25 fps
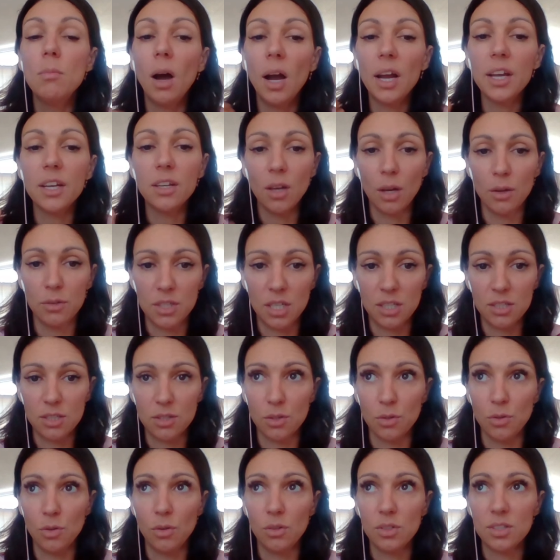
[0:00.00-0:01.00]
you might
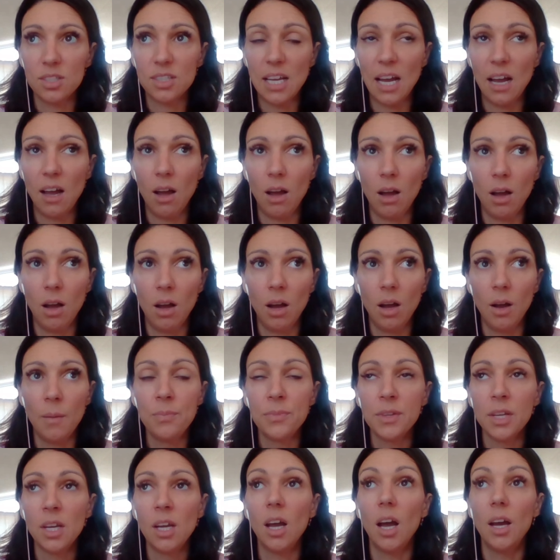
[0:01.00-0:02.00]
notice thoughts that
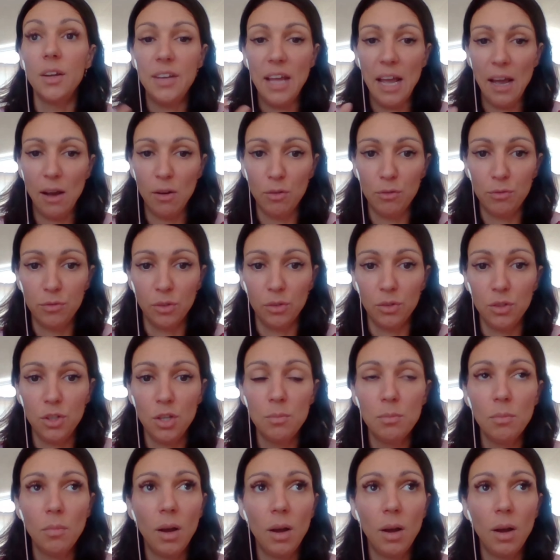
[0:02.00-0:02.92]
are unhelpful.